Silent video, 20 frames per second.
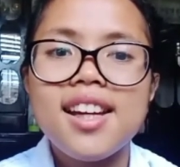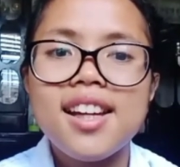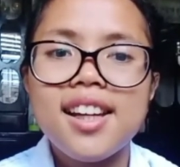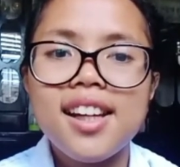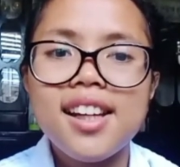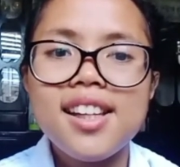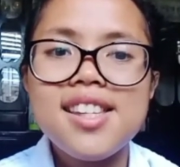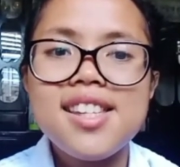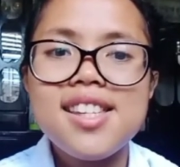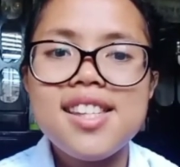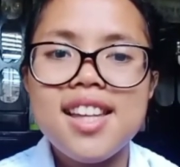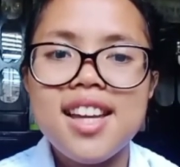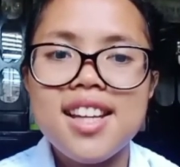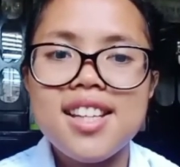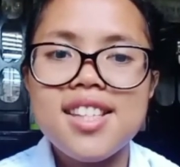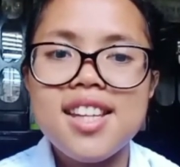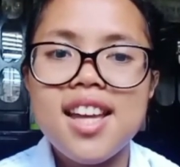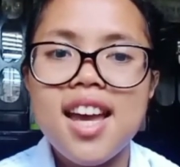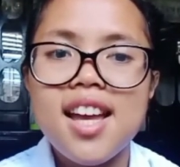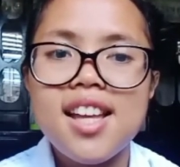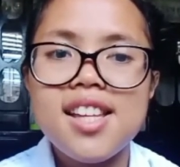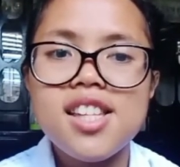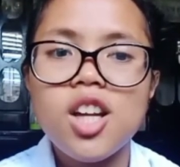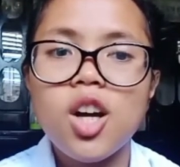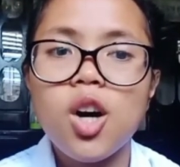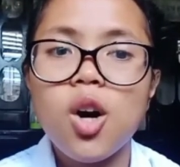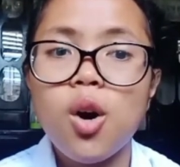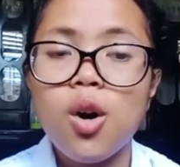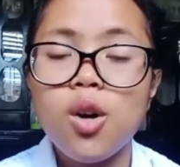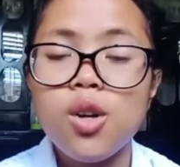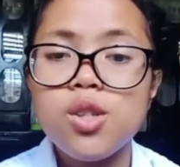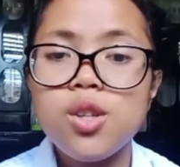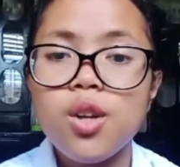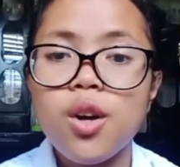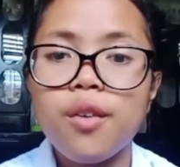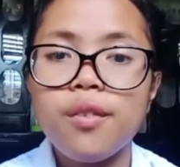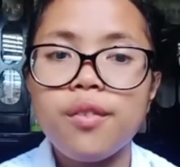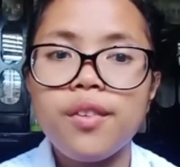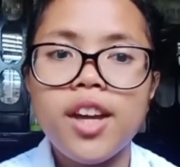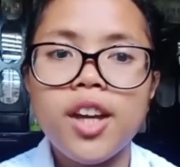Each stage has a host
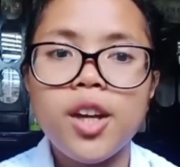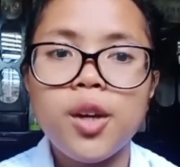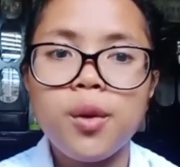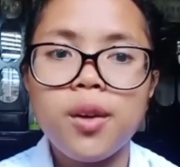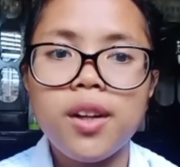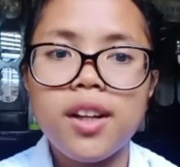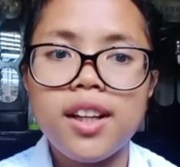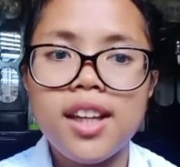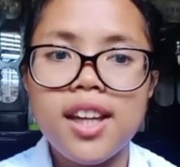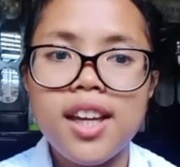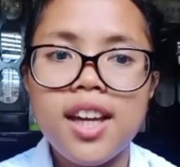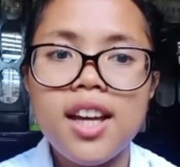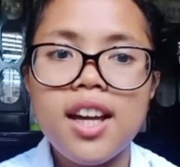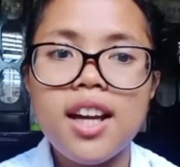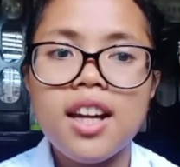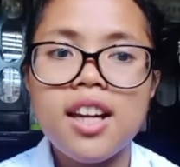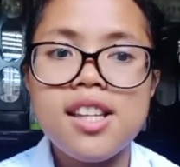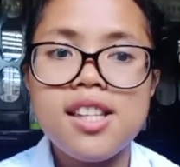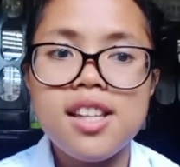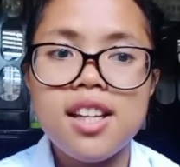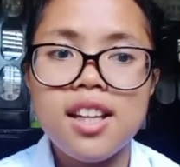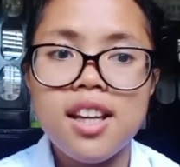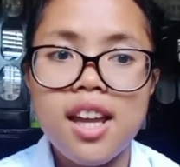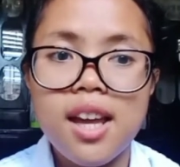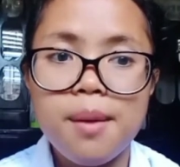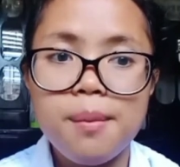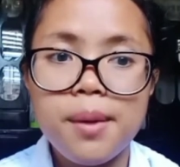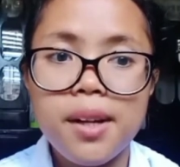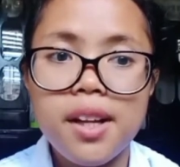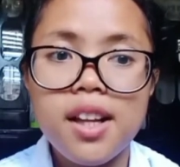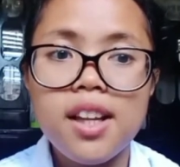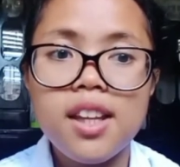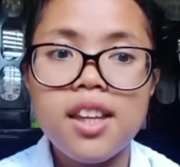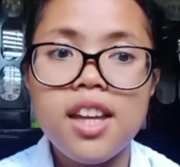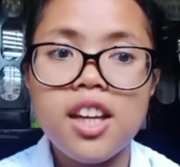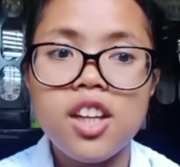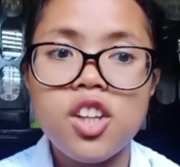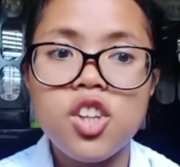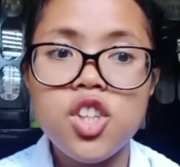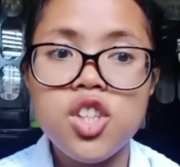of equally reasonable
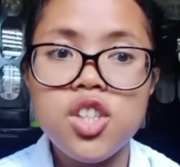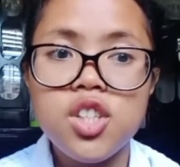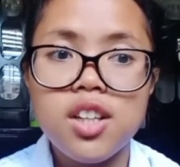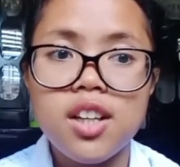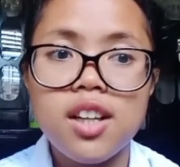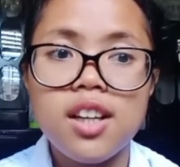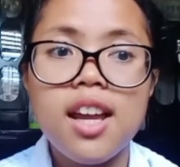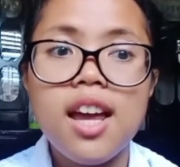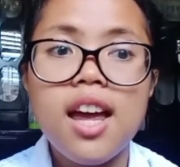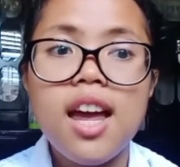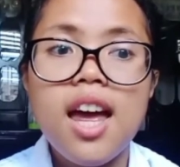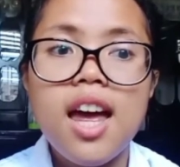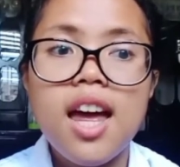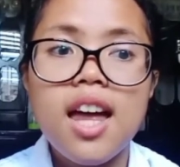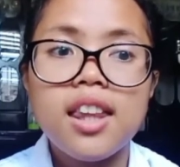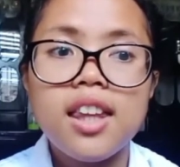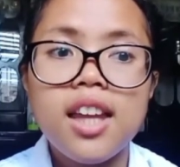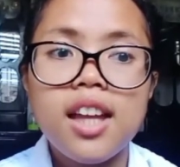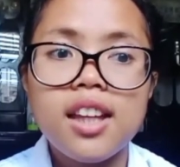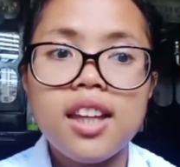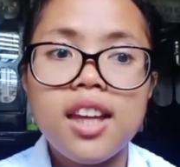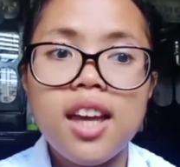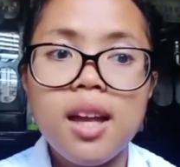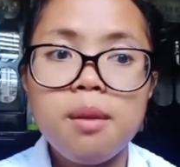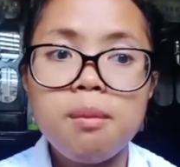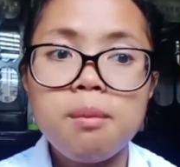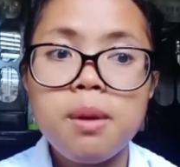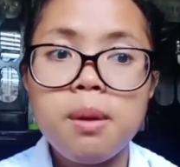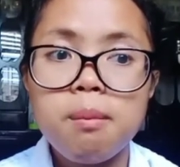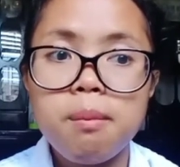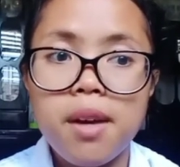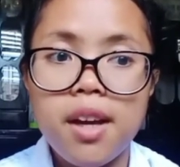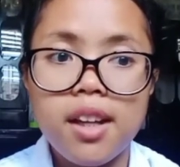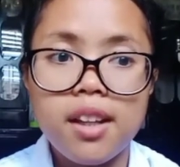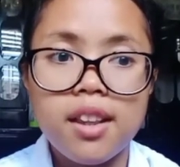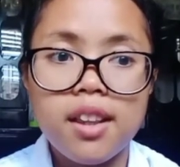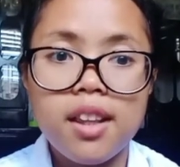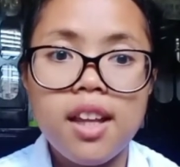decisions that can be made.